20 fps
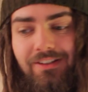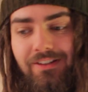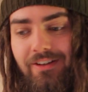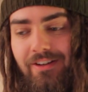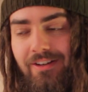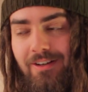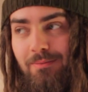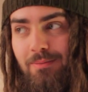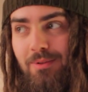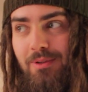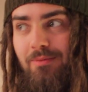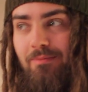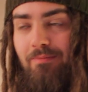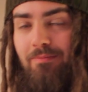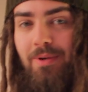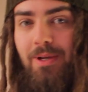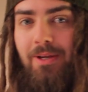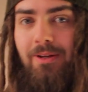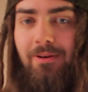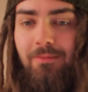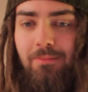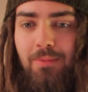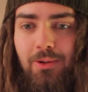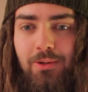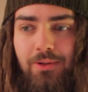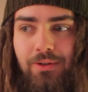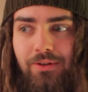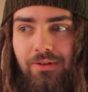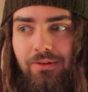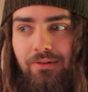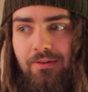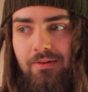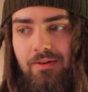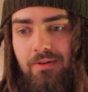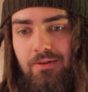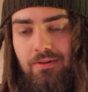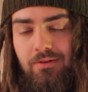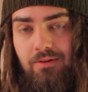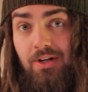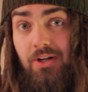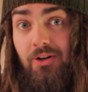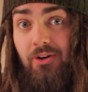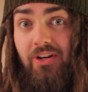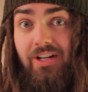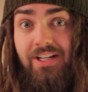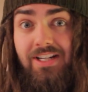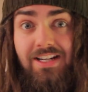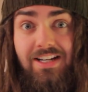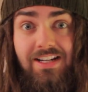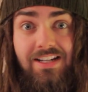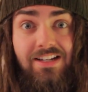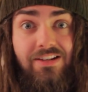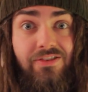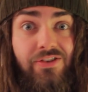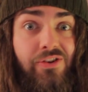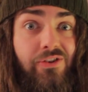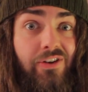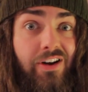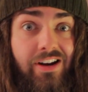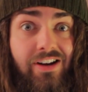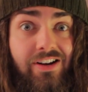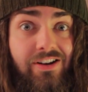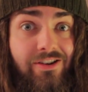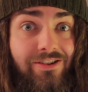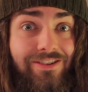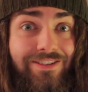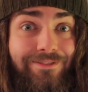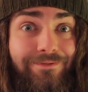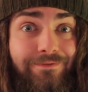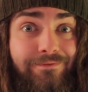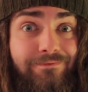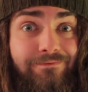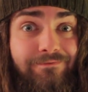You're gonna put peanut butter or honey in your hair?